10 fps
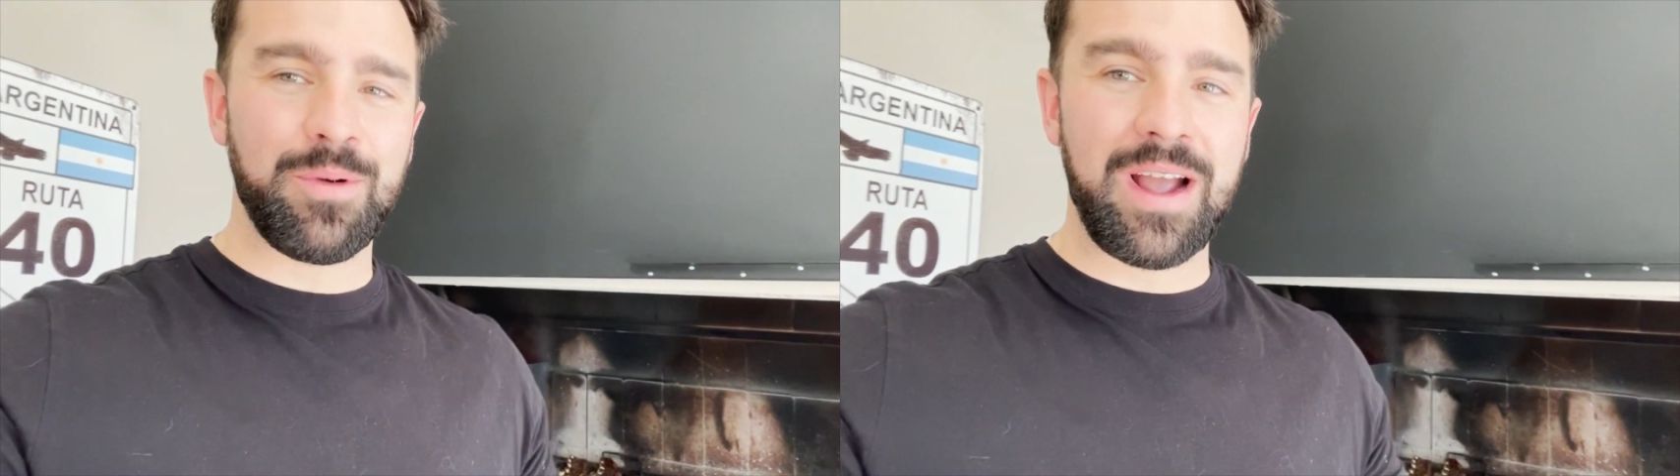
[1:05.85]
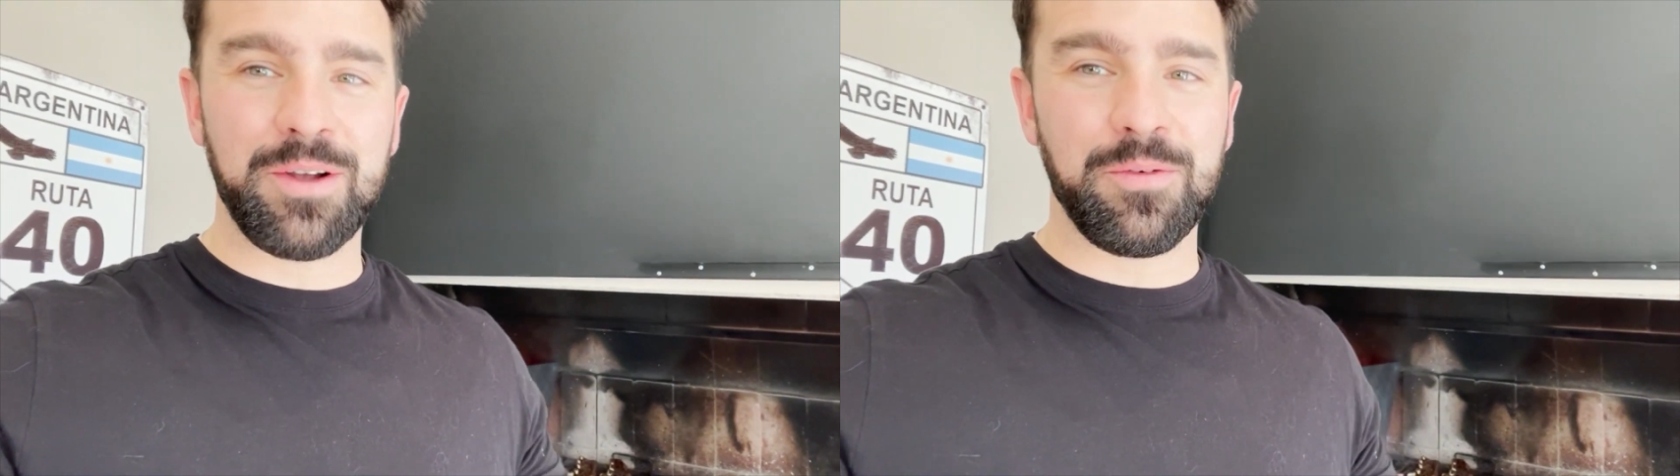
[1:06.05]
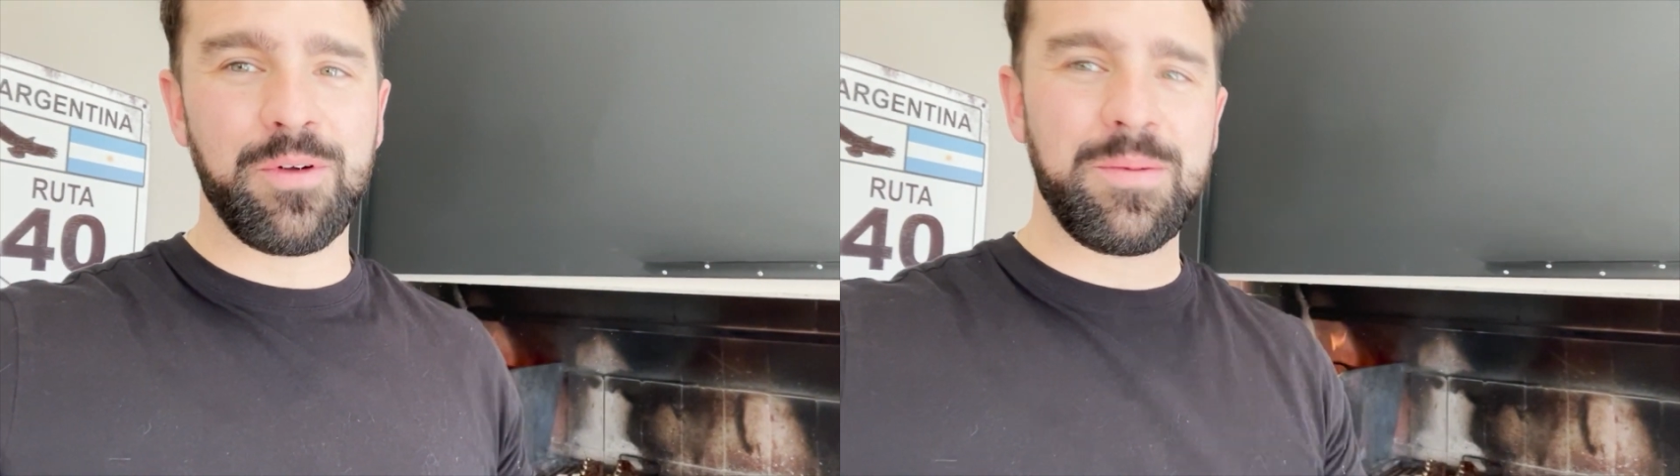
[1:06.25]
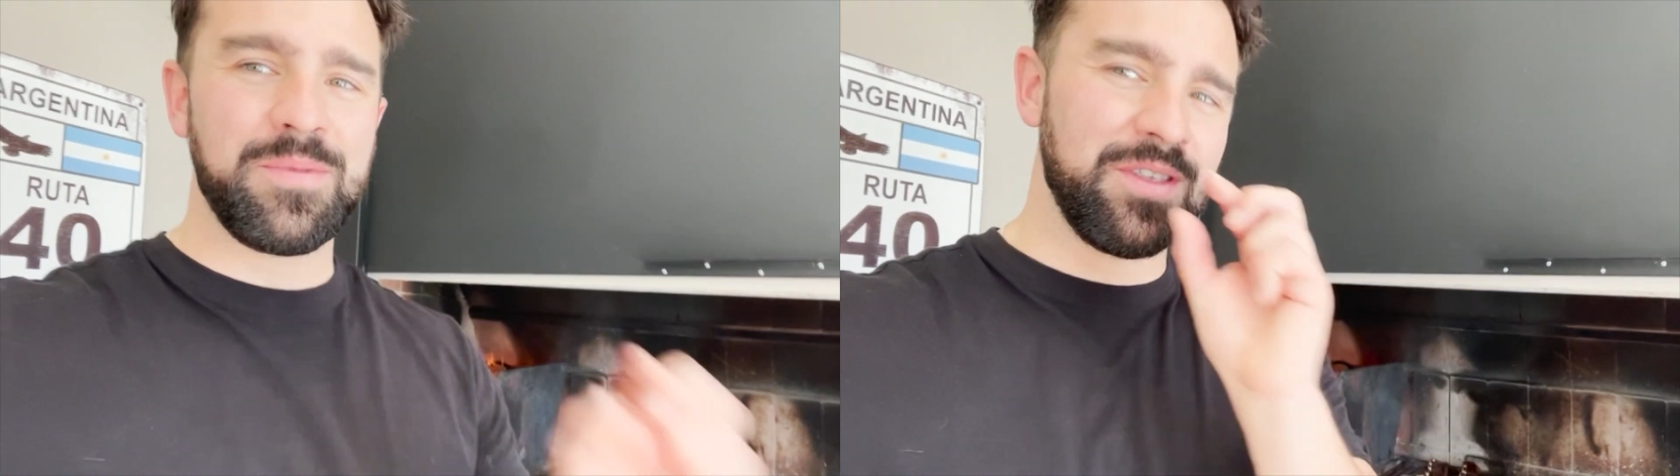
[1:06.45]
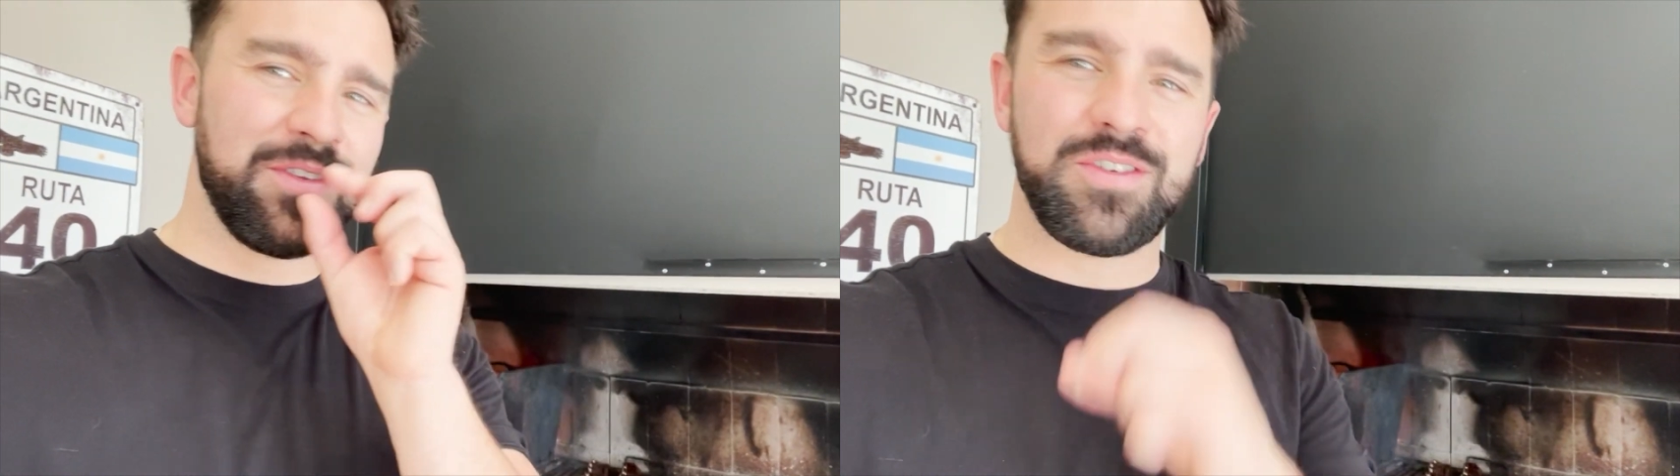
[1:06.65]
rack of ribs
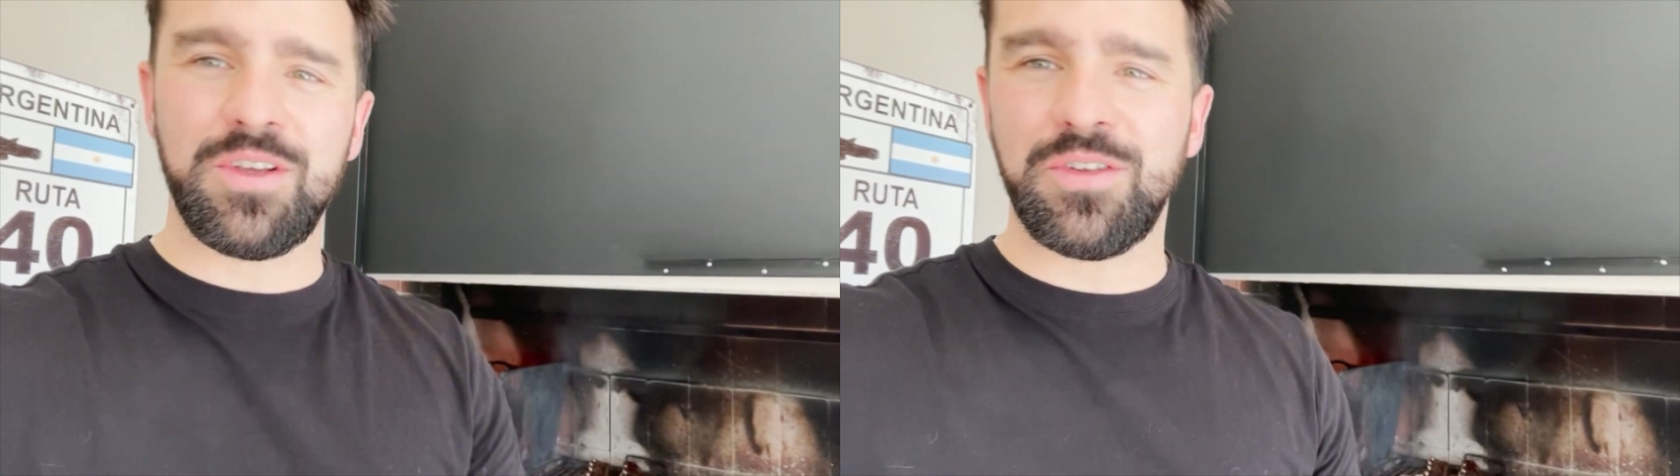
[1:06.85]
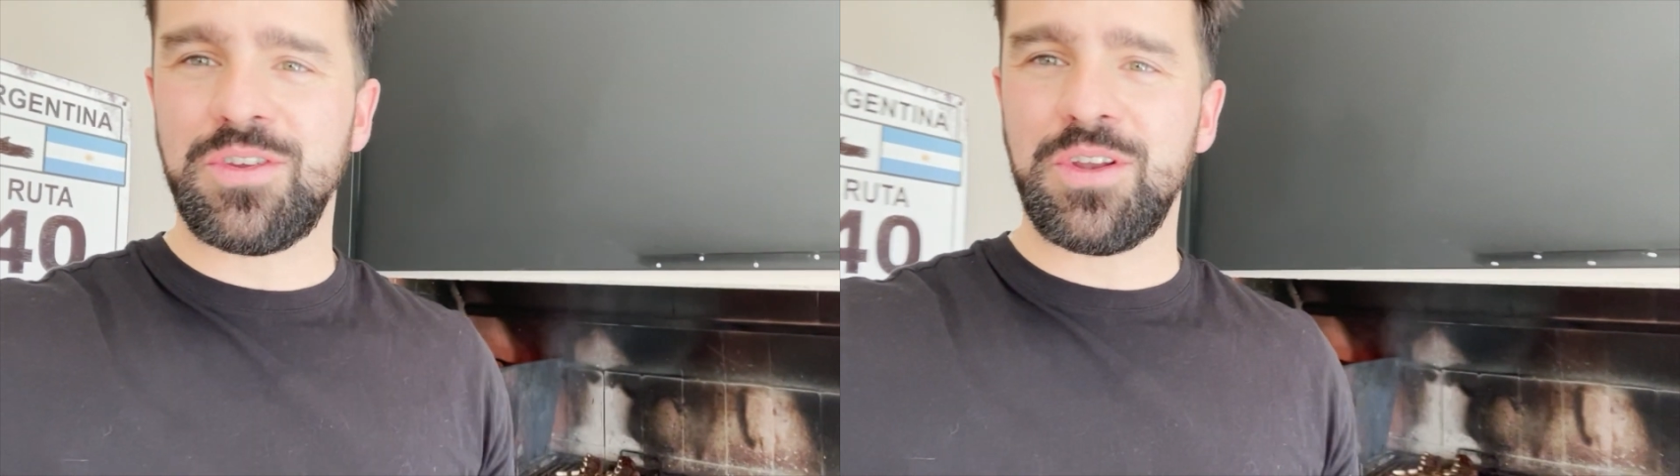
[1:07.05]
that's just,